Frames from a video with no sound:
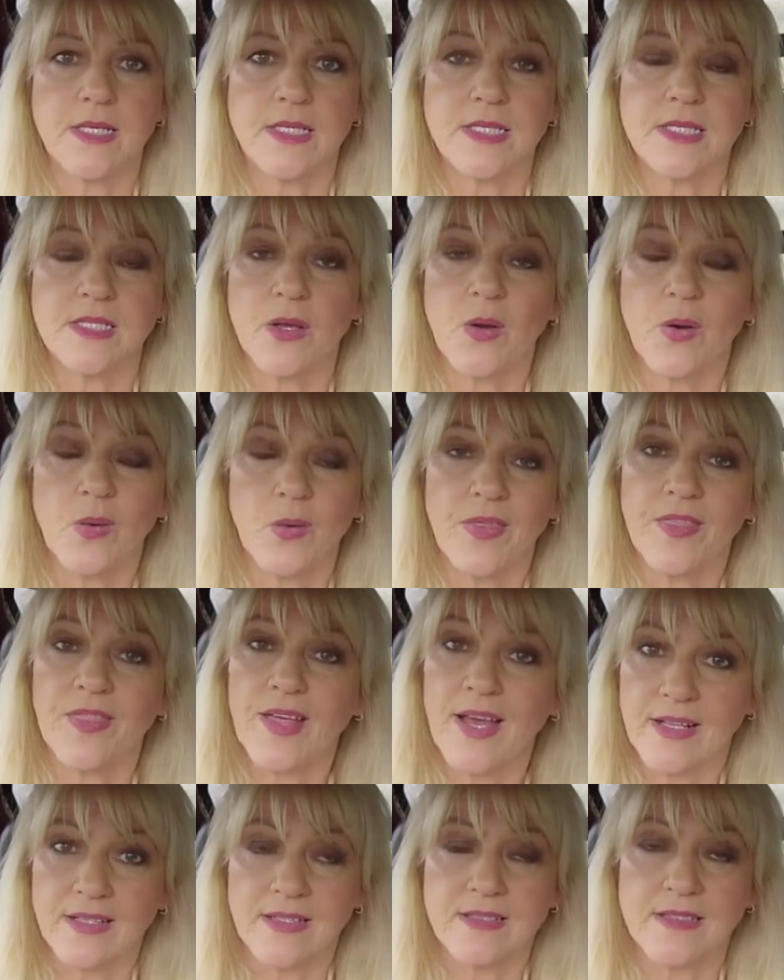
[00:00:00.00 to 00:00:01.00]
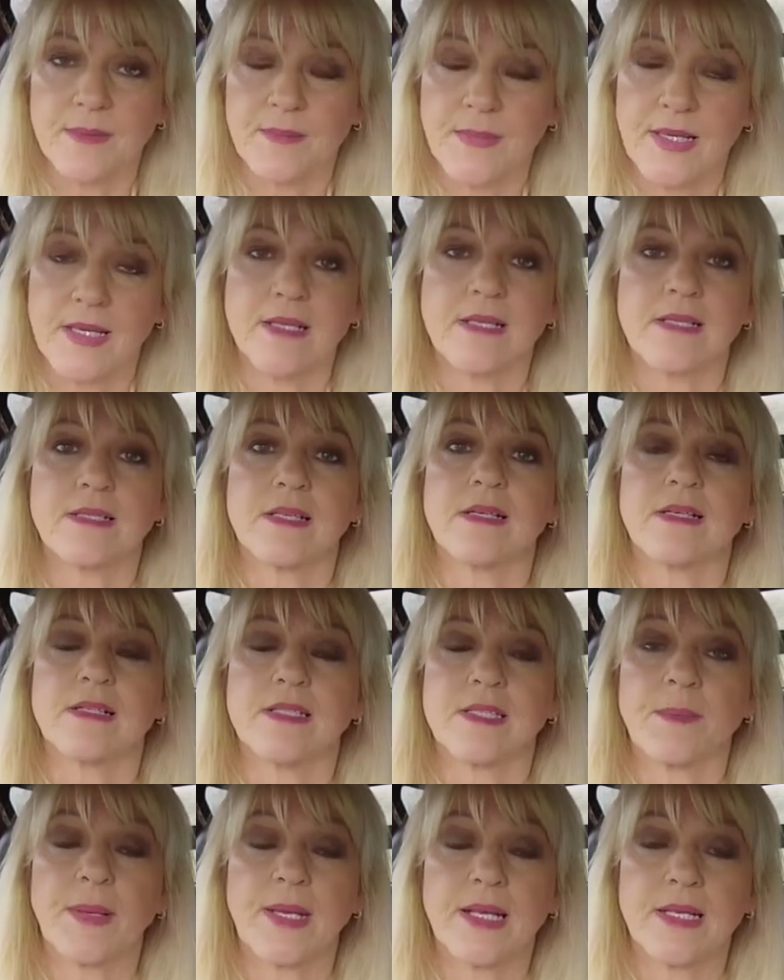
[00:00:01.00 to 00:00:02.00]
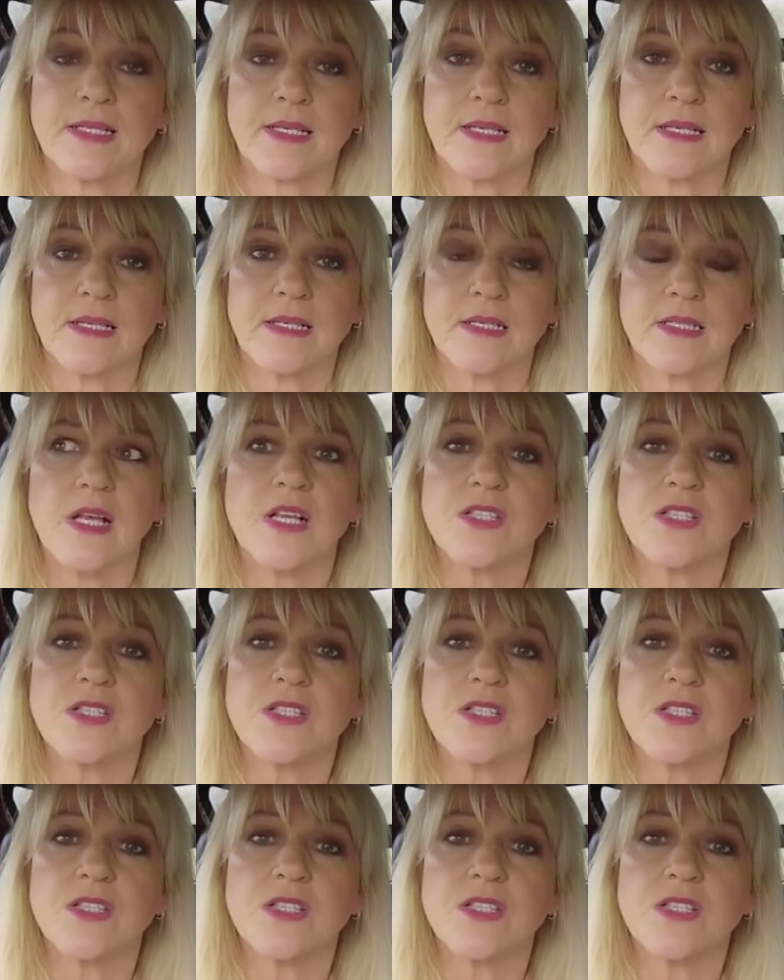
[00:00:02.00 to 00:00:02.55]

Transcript: So that to me sounds amazing.